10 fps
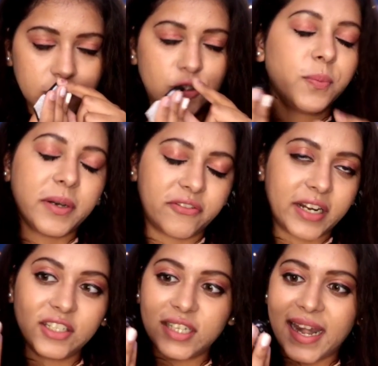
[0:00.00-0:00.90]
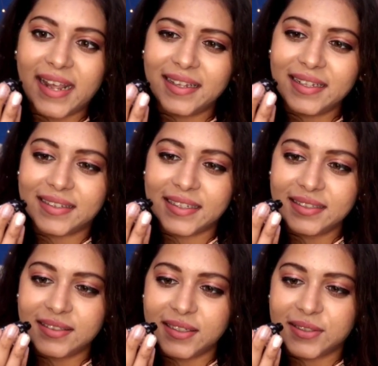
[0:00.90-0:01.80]
Super fresh. And I think
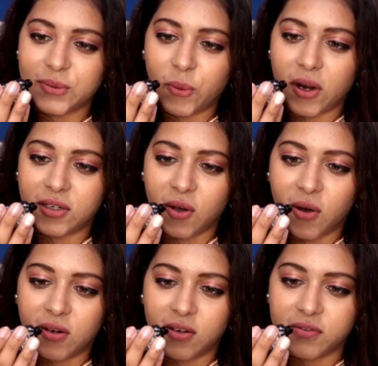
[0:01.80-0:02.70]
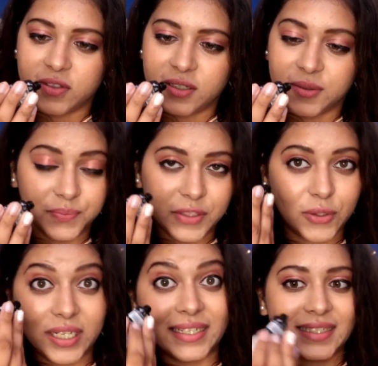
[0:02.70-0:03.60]
this is what all of the, you
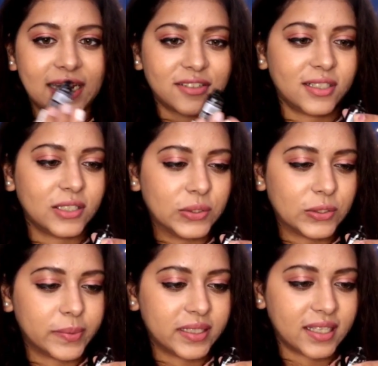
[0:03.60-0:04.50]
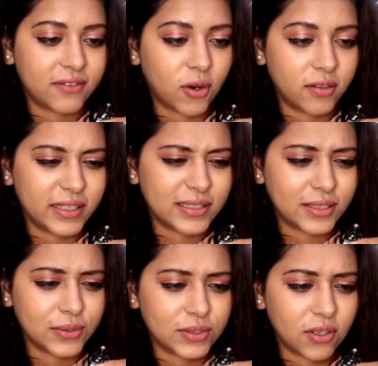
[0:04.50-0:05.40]
know, international YouTubers have always
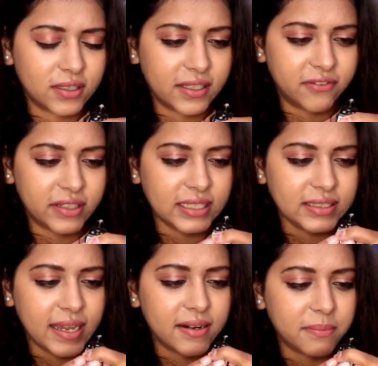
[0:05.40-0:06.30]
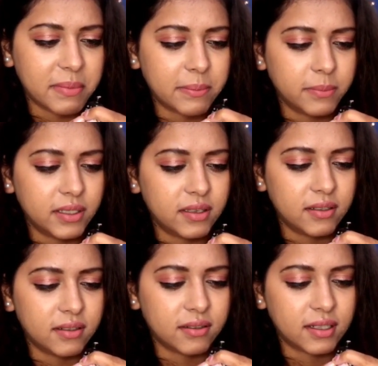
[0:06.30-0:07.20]
used on their face. I remember
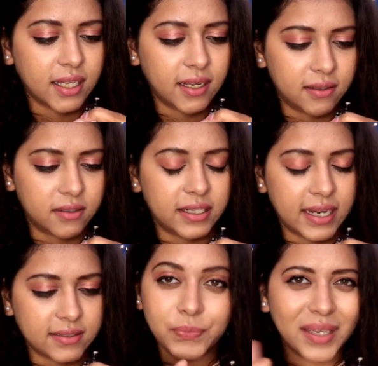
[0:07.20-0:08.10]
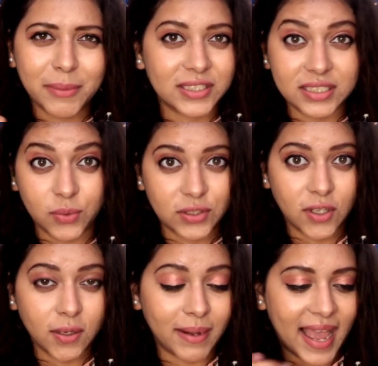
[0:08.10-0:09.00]
the color, yes. Because it was
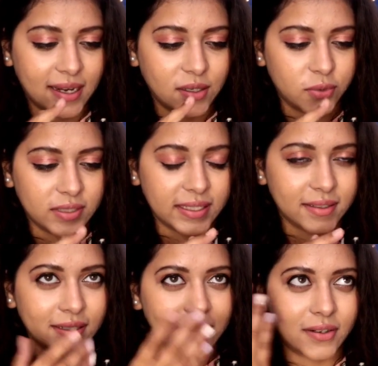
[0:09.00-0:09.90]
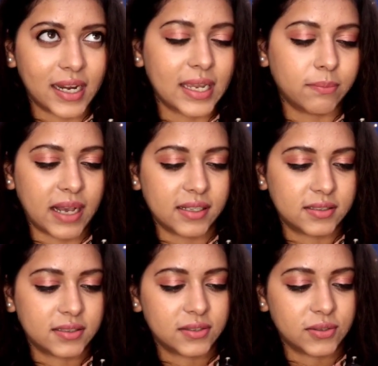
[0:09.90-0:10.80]
not black. It was like a gray
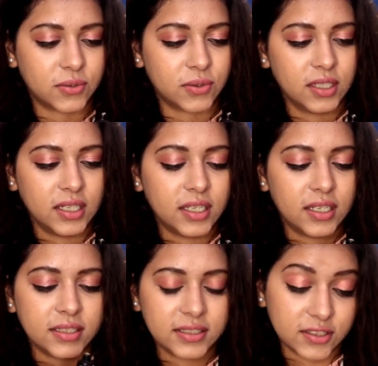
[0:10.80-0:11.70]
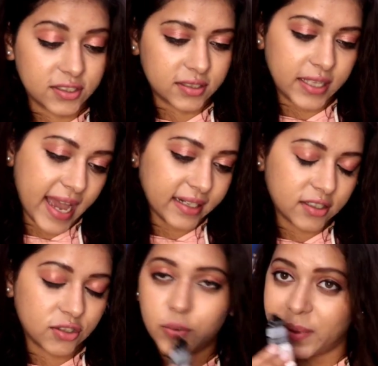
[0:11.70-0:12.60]
mask. So this is that.
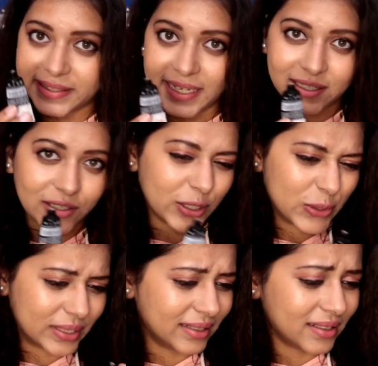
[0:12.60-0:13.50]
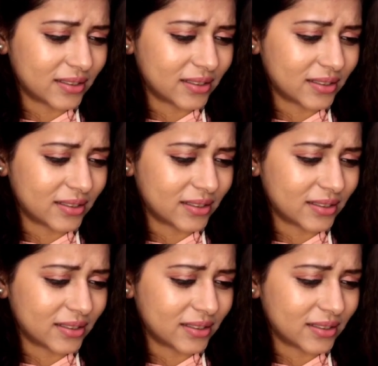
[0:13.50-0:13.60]
Super excited to use it.